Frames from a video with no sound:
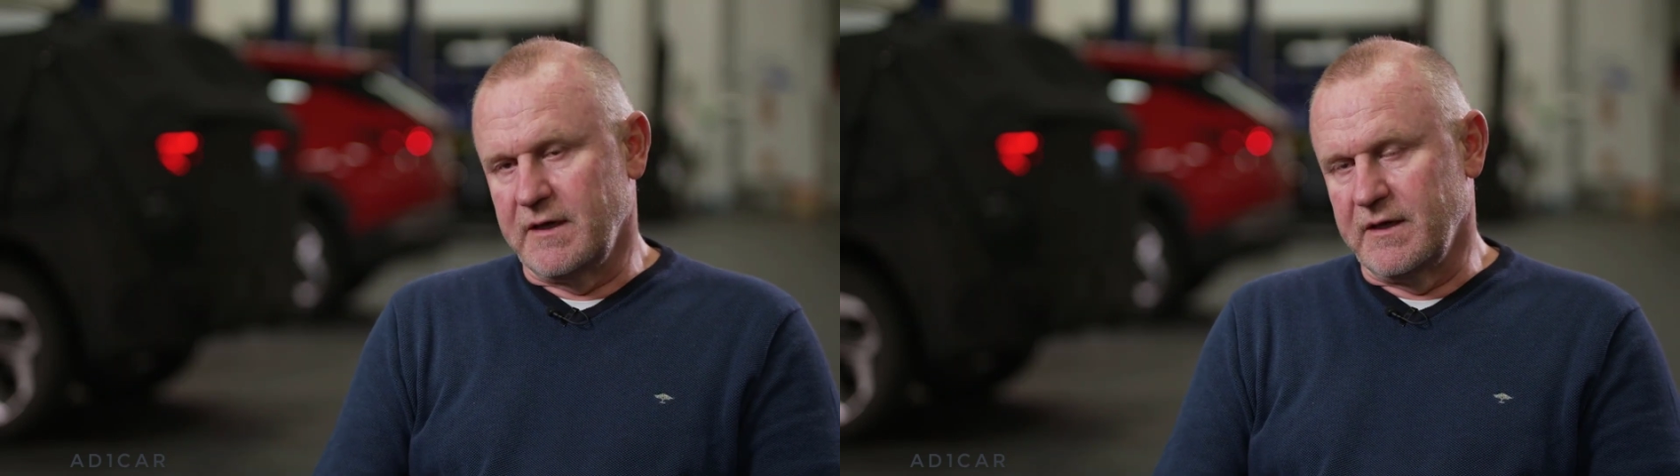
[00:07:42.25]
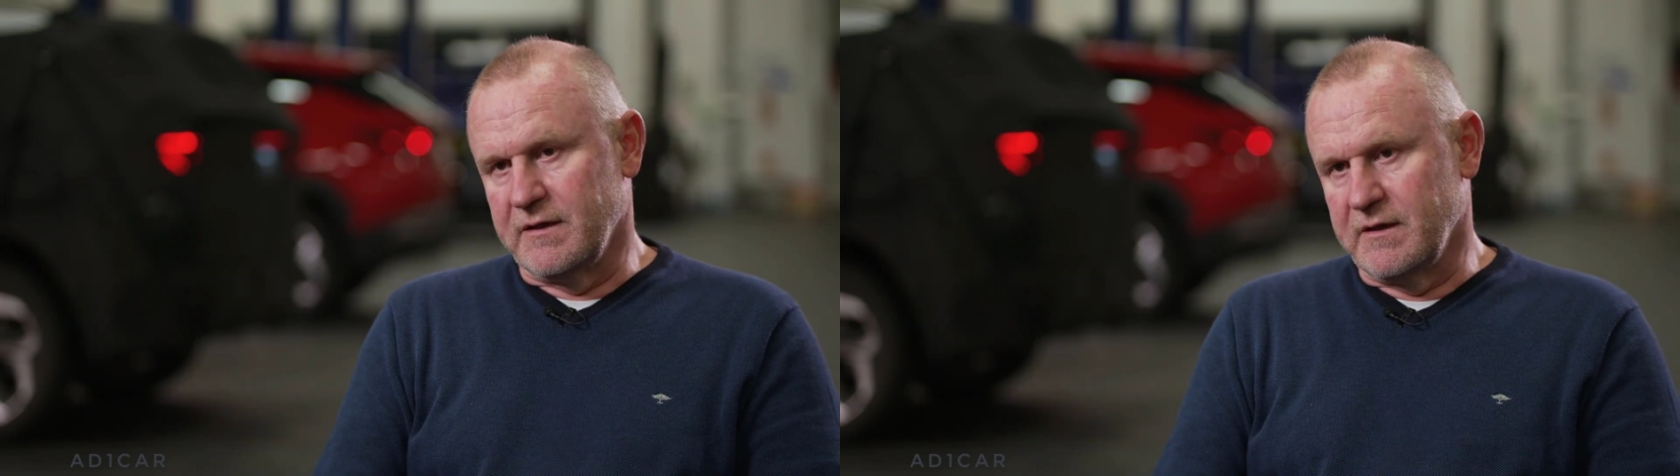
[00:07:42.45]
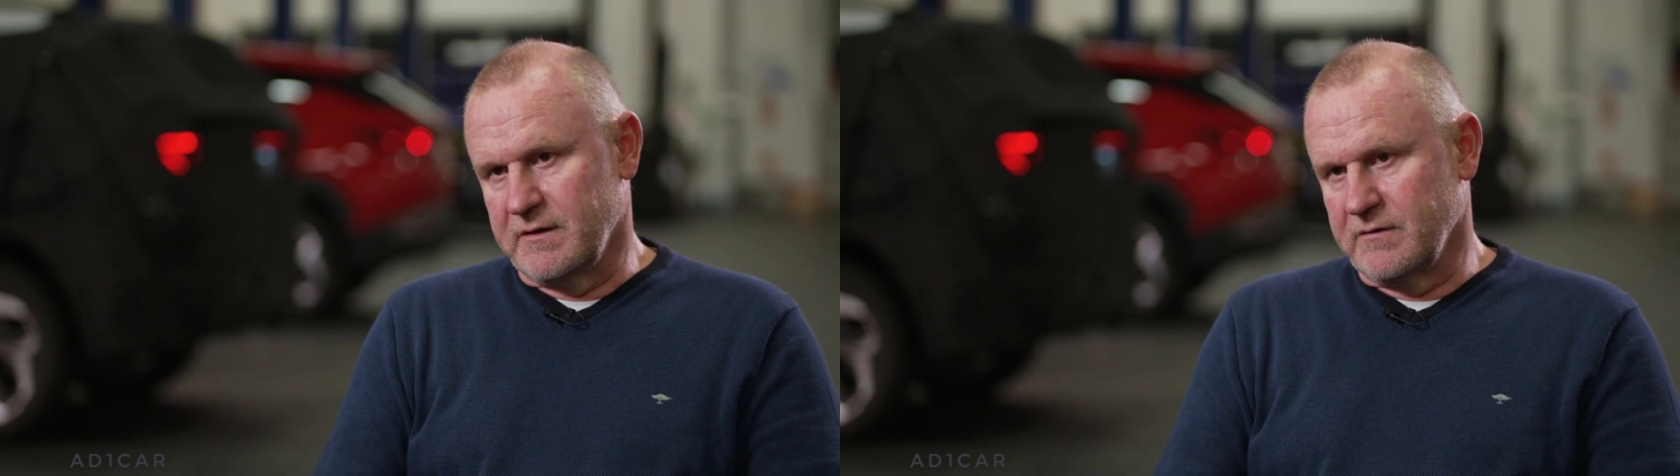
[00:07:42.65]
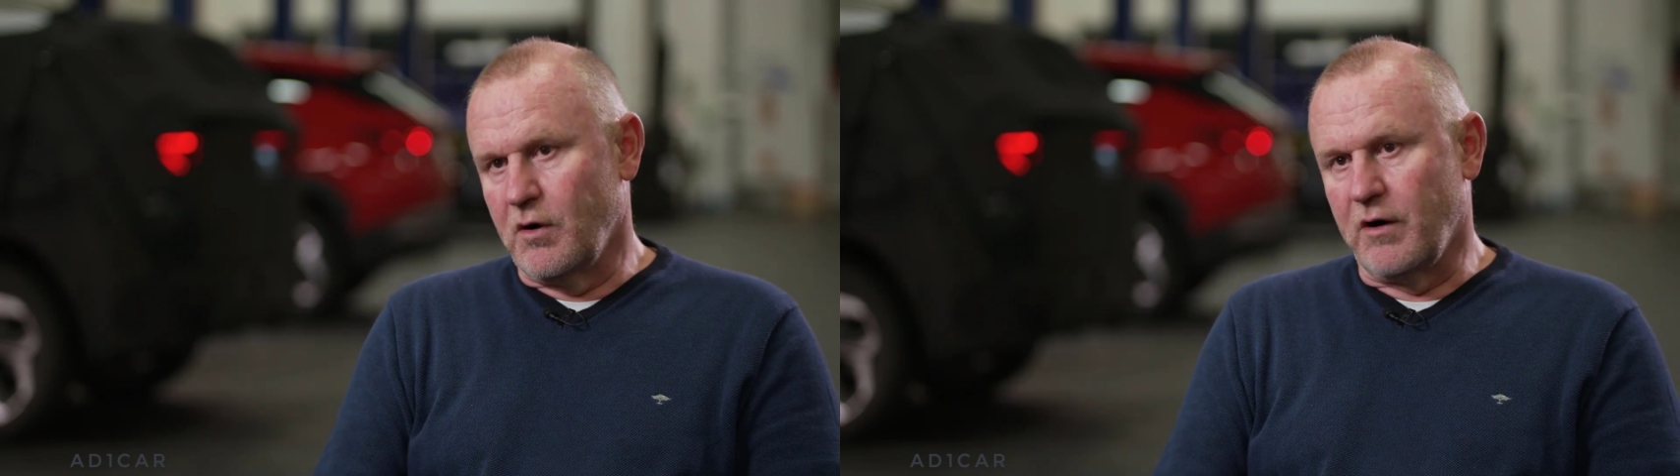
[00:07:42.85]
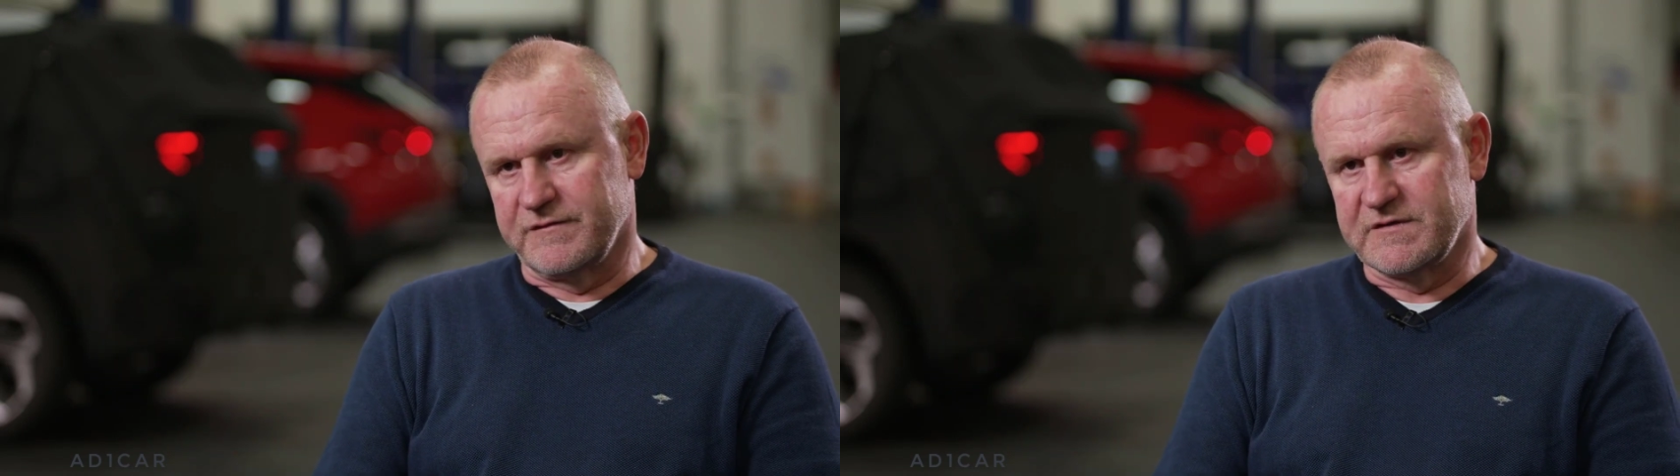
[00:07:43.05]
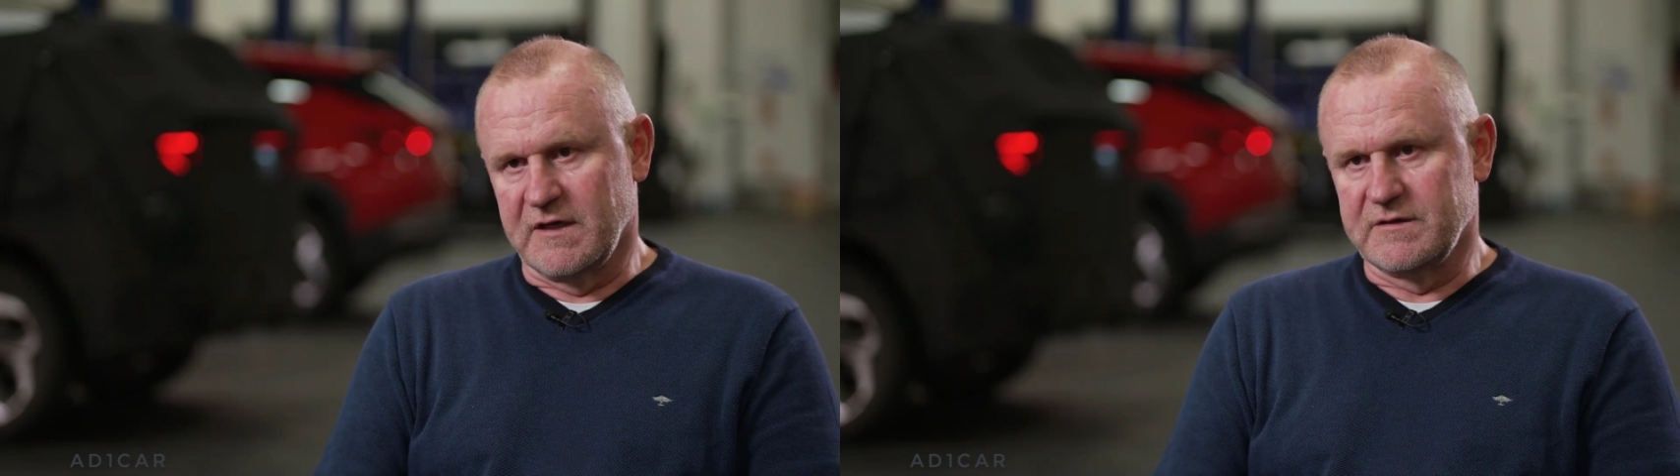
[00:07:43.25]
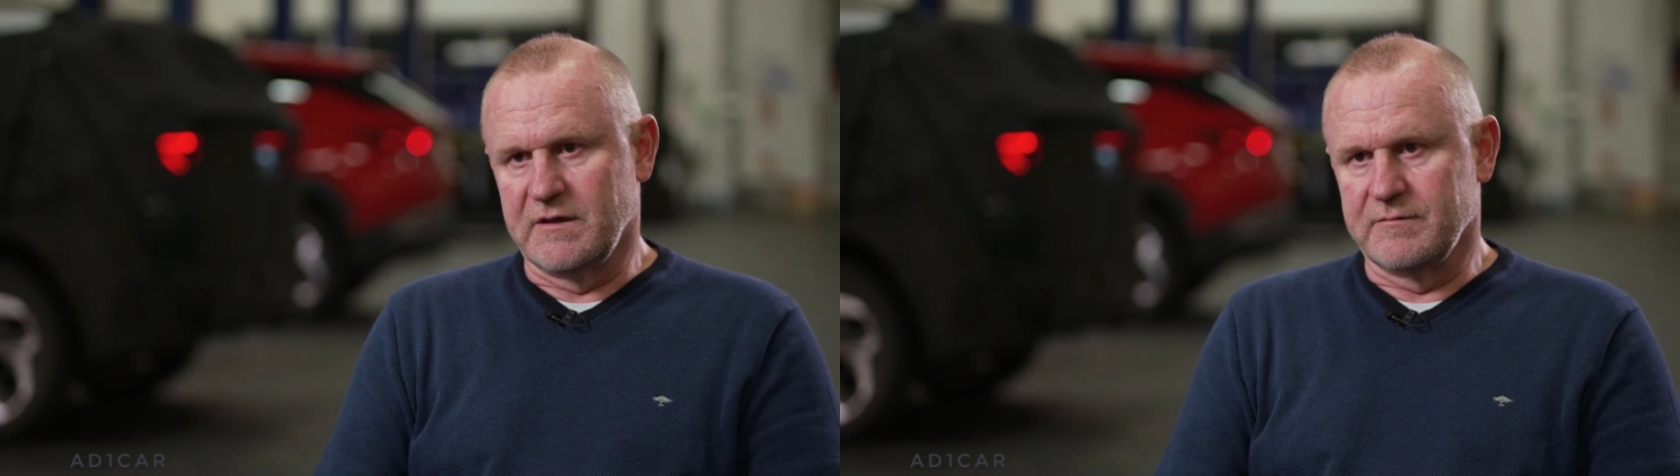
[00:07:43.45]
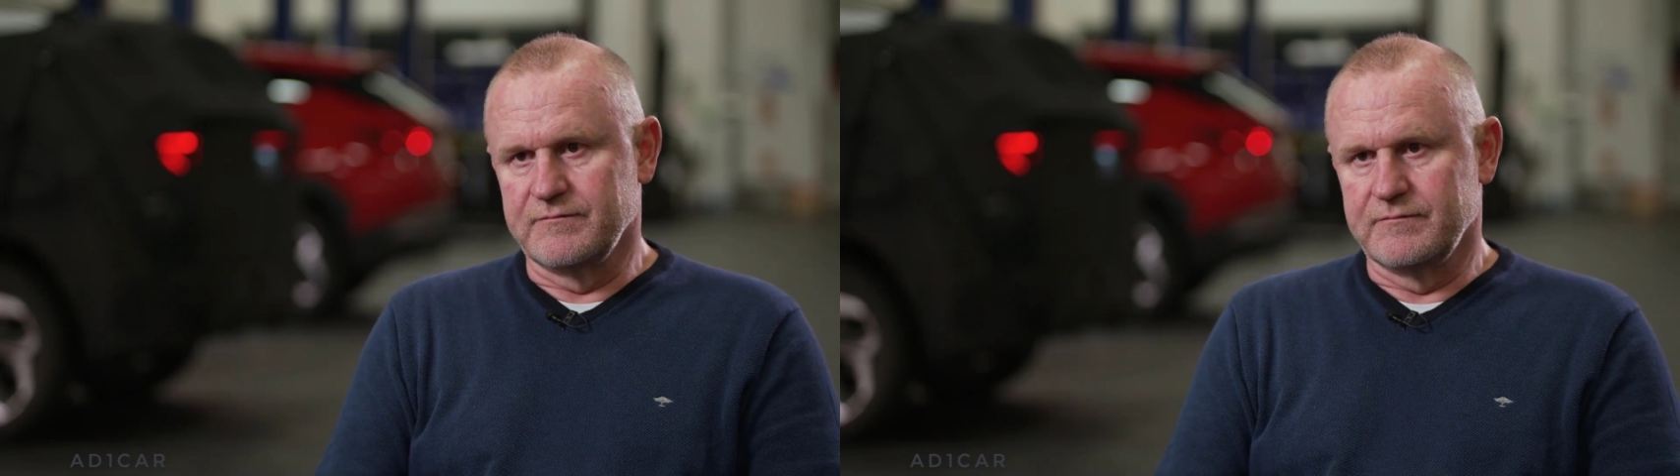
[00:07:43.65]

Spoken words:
in the off-center.